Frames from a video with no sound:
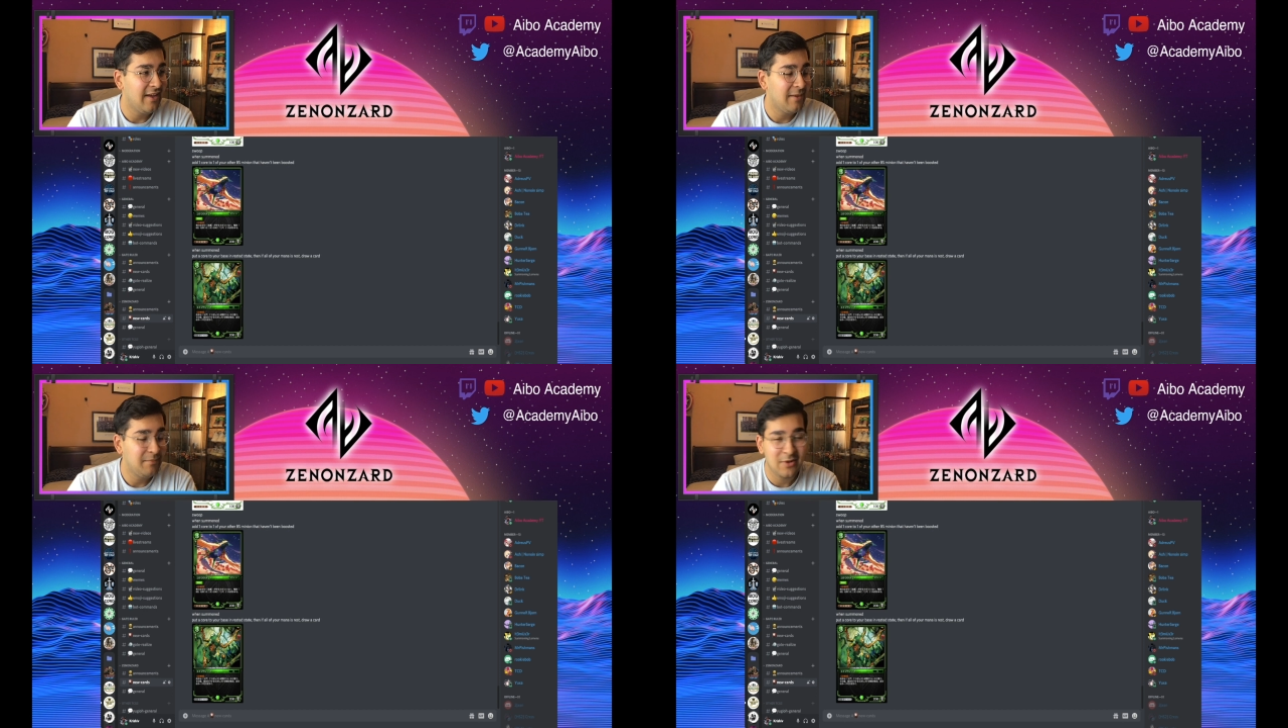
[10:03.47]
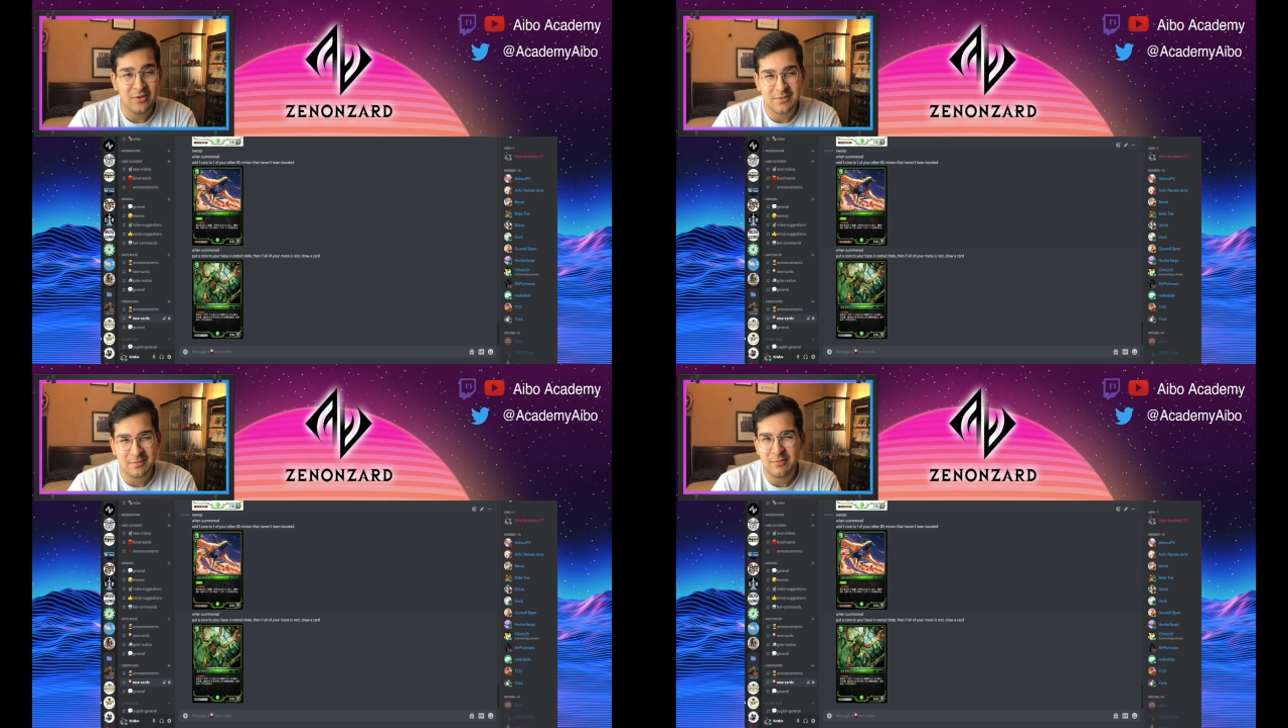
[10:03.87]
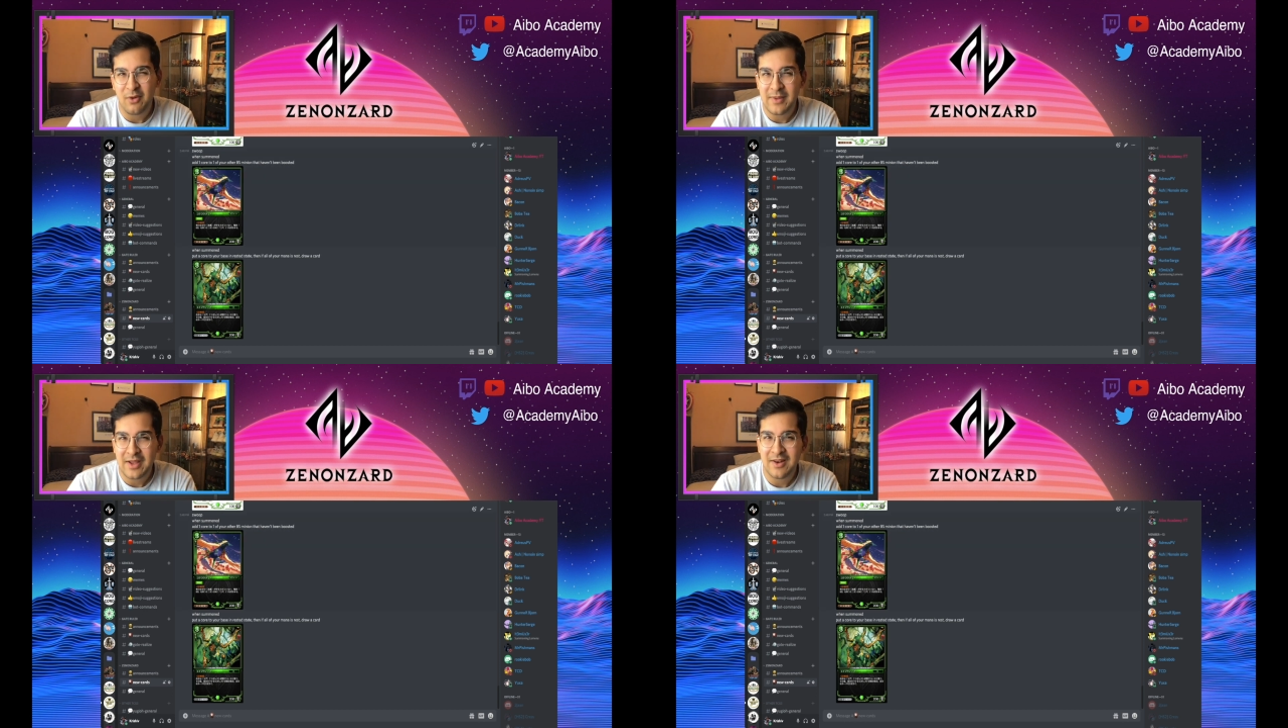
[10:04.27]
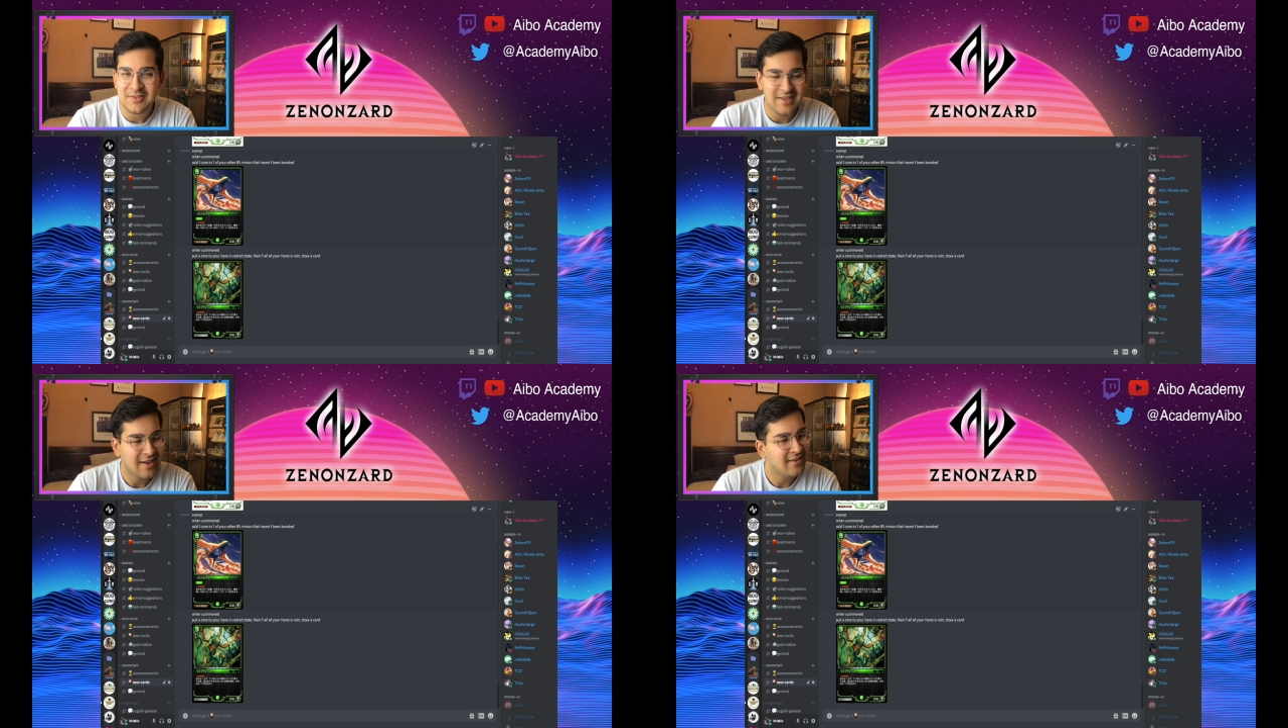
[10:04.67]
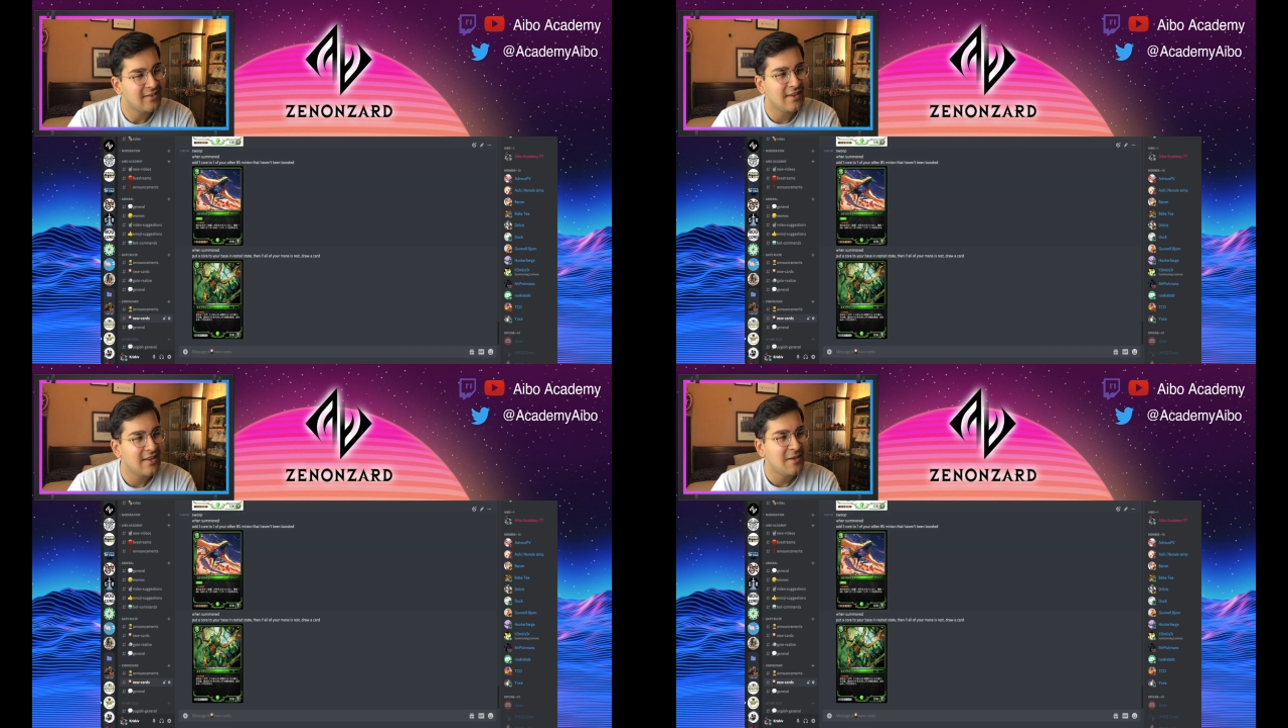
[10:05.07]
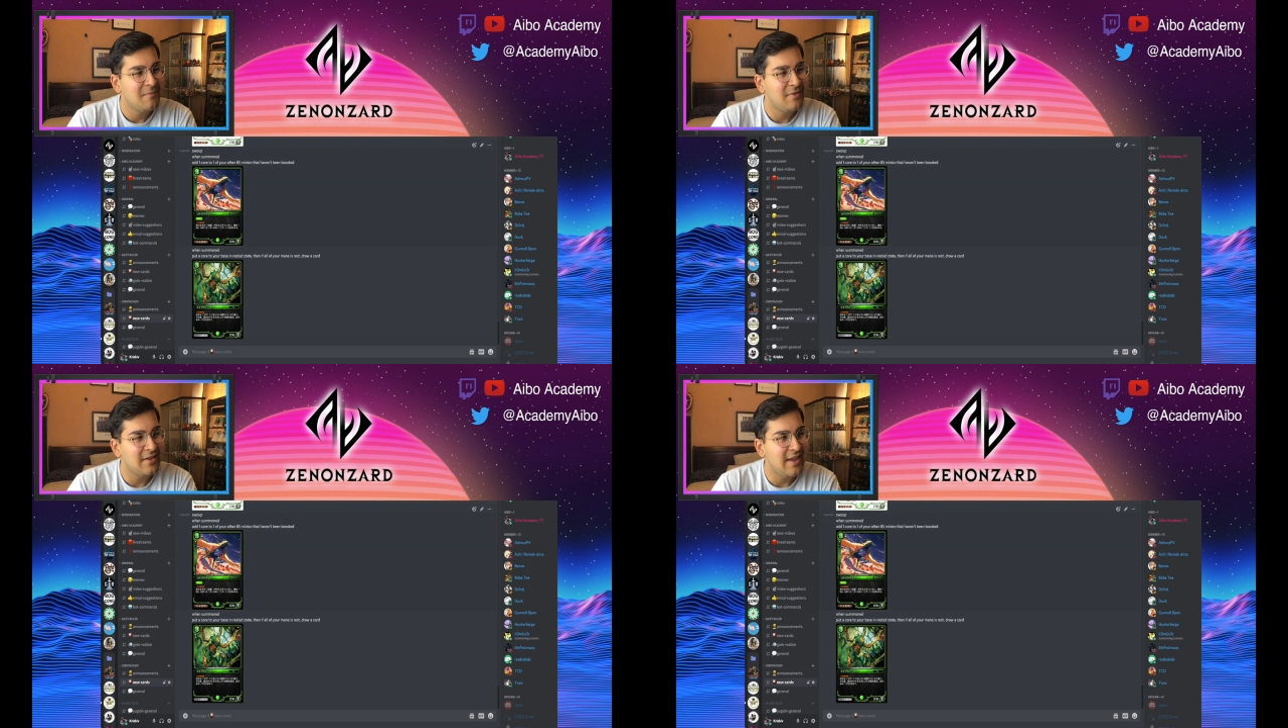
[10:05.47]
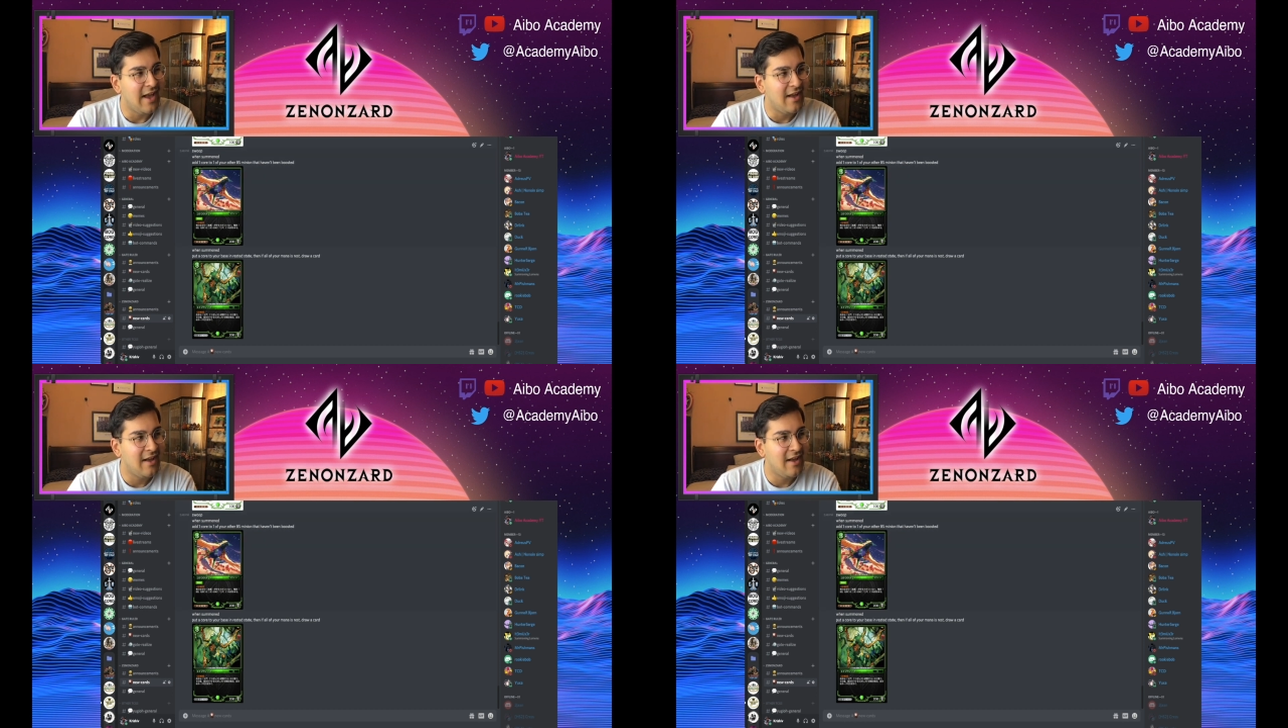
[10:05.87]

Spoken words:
blue's probably a close second. But yeah,